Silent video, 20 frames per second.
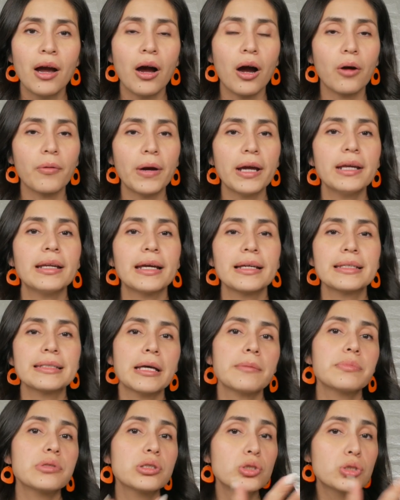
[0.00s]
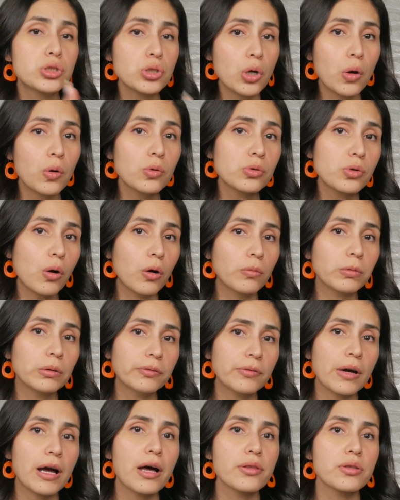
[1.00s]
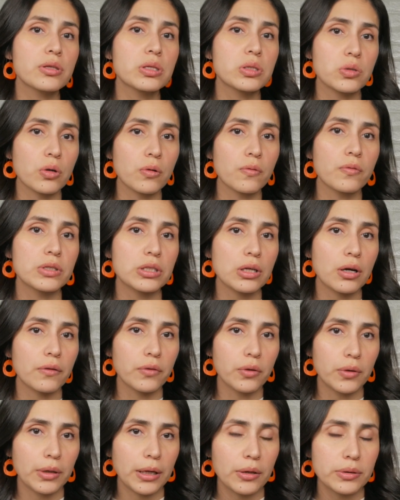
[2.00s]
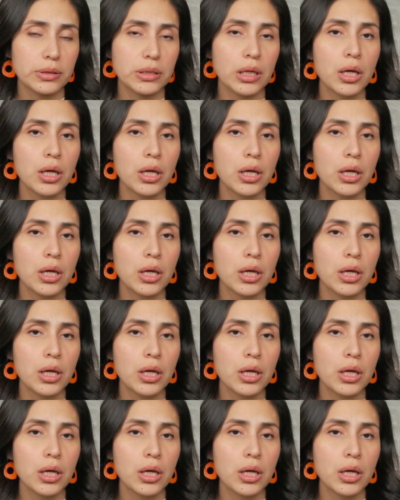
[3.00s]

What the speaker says: All right, next up, don't overfile the surface of your nails.